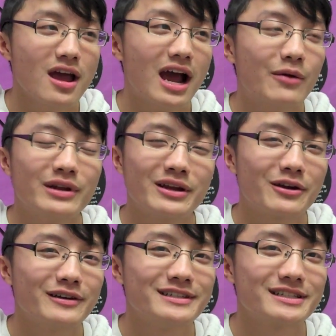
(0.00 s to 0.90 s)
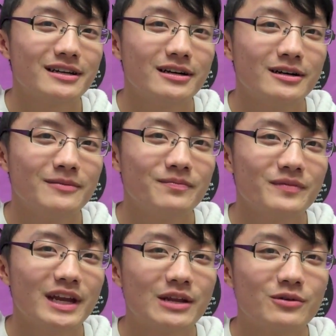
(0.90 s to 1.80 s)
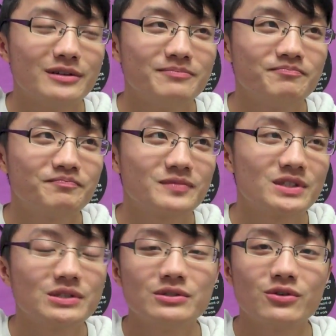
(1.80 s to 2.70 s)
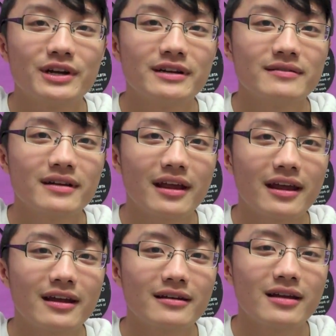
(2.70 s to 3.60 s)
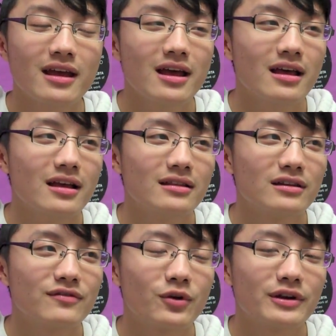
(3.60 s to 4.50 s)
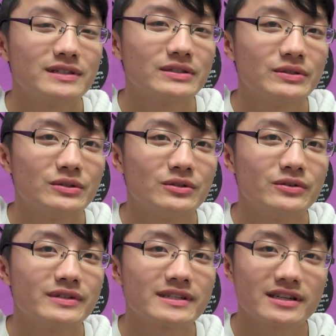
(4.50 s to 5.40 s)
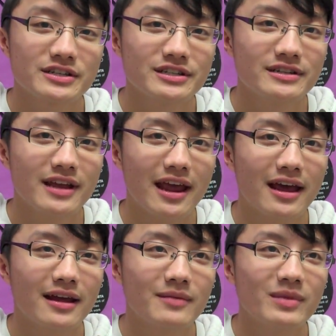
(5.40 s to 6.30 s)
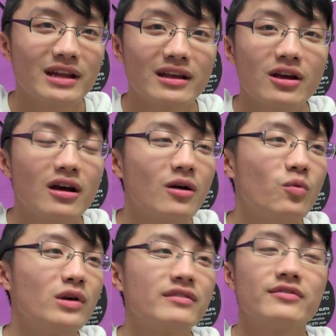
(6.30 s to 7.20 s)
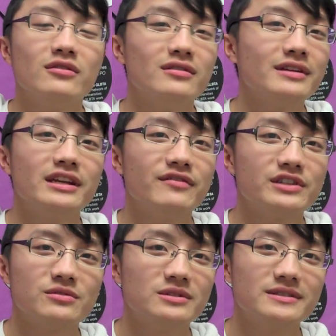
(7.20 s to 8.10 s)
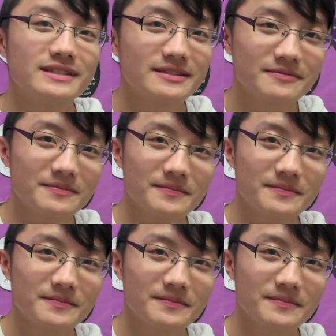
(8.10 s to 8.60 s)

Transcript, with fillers: I would encourage um, anyone to join and look forward to discussion and meeting wonderful individuals.